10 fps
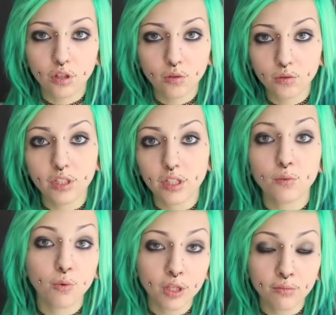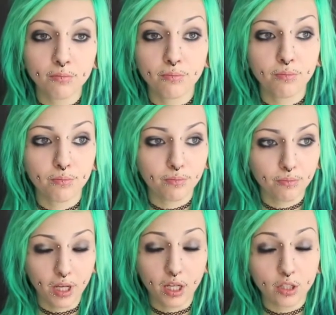only need one
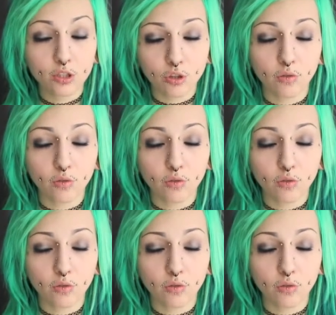package